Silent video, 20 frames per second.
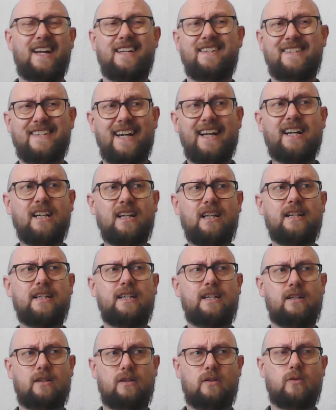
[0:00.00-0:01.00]
And
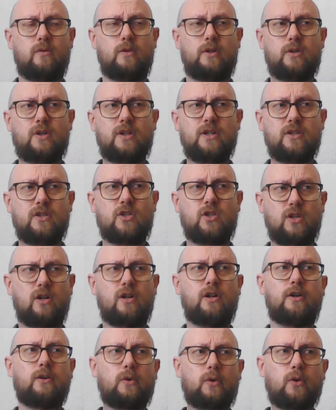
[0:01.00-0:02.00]
secondly, you can
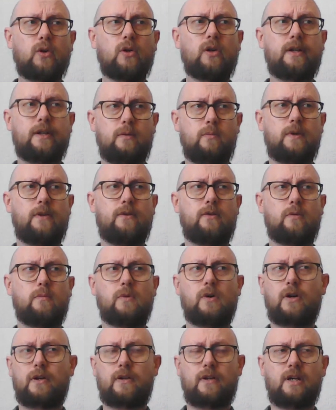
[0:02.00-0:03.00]
start early with your
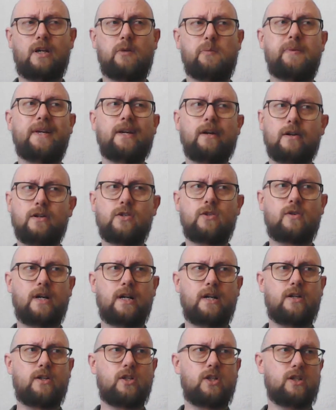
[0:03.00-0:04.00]
marketing and PR
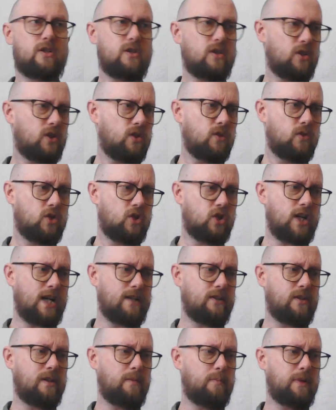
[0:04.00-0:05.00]
strategy. Just use
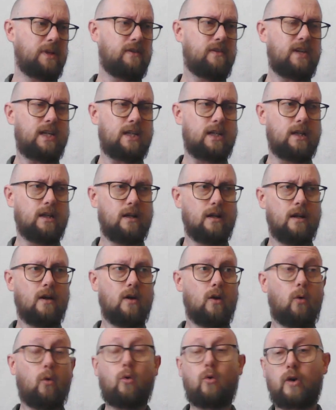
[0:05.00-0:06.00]
ChatGPT,
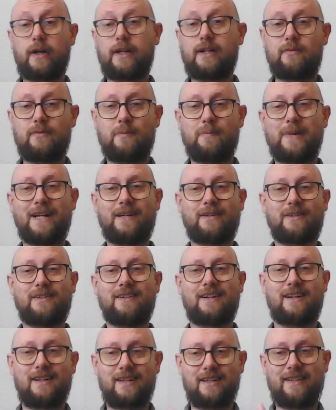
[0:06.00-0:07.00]
or even
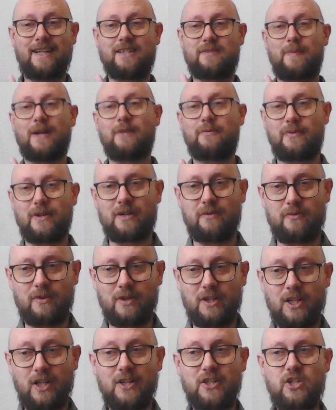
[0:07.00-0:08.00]
better, that's my
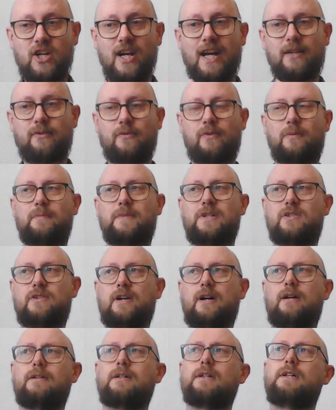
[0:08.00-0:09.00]
favorite, LeChat from
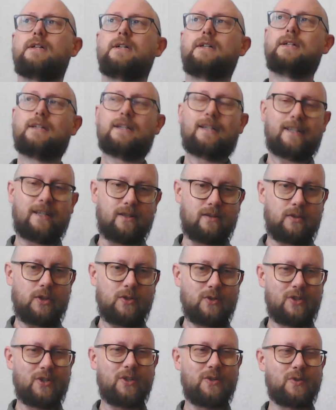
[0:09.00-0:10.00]
Mistral.
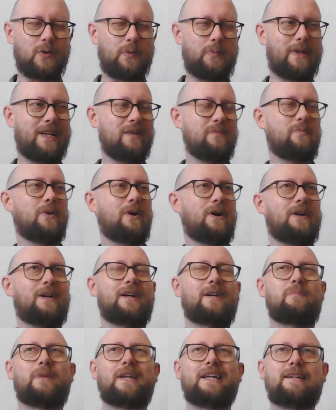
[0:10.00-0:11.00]
Use a European
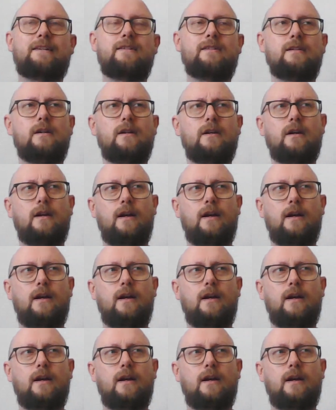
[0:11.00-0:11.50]
product, please.